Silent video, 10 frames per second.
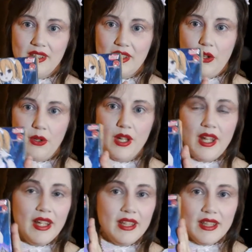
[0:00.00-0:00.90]
So
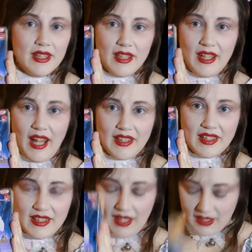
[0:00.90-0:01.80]
that's
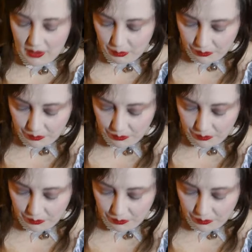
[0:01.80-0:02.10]
exciting.